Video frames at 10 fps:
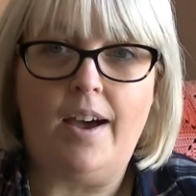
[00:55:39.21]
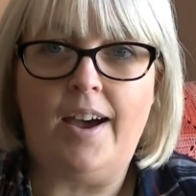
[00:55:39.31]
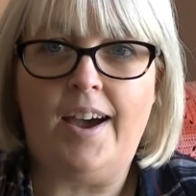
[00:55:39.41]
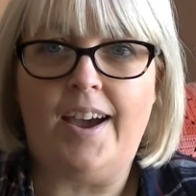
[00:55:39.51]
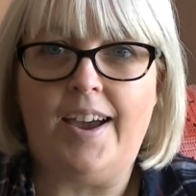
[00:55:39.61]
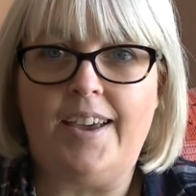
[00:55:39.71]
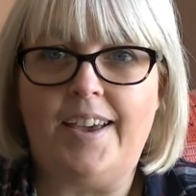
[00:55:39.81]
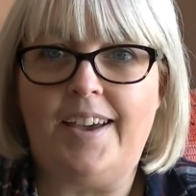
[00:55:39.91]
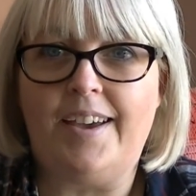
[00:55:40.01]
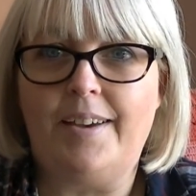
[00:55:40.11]

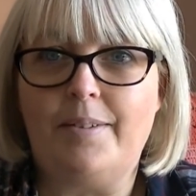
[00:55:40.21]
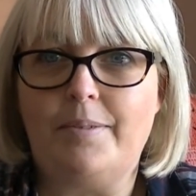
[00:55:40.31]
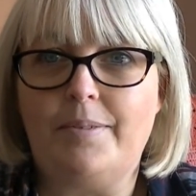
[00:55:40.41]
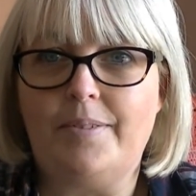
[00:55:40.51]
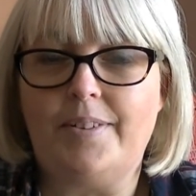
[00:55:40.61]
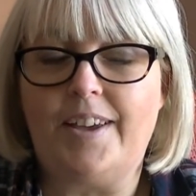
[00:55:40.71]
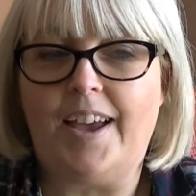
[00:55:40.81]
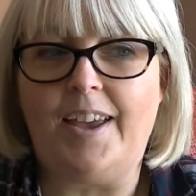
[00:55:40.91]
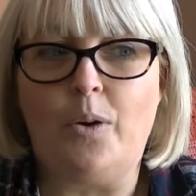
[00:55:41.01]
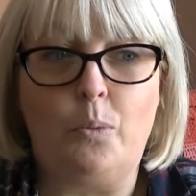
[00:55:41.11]

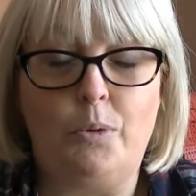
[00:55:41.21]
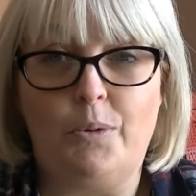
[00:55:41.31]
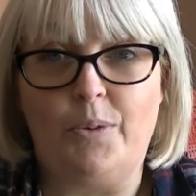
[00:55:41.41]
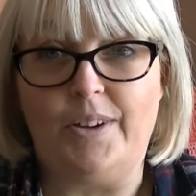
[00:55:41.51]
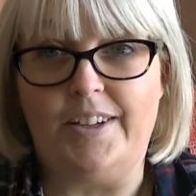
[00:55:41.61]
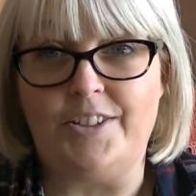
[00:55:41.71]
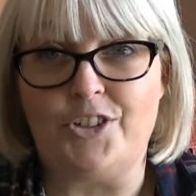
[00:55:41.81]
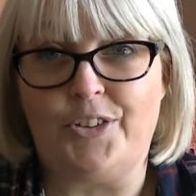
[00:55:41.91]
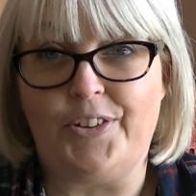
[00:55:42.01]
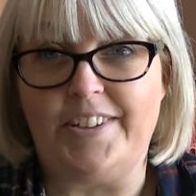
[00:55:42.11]
I hope you all
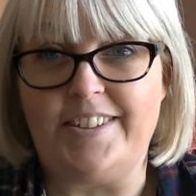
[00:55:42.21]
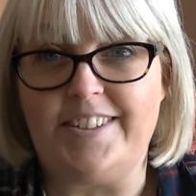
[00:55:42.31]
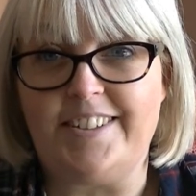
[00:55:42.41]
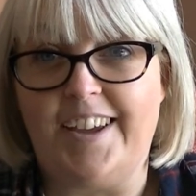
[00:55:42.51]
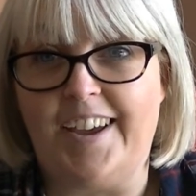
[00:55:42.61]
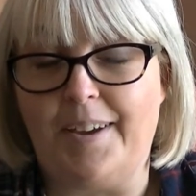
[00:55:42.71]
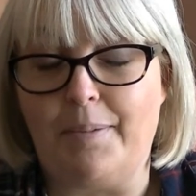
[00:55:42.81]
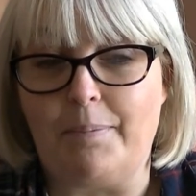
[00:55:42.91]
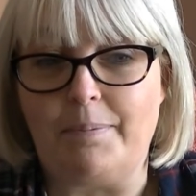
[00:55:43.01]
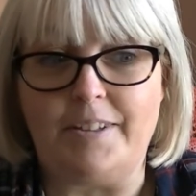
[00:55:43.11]
enjoyed
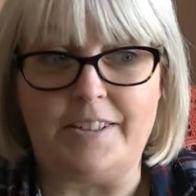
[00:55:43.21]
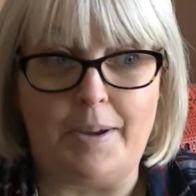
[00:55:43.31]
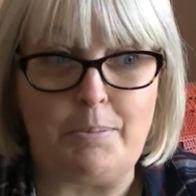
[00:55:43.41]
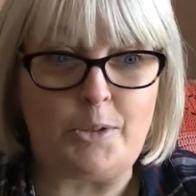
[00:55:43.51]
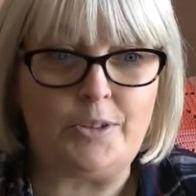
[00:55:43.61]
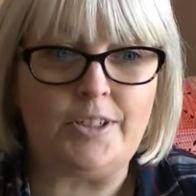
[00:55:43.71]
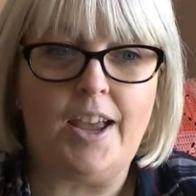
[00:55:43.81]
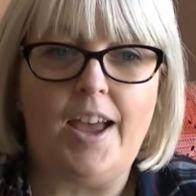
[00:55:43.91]
this episode,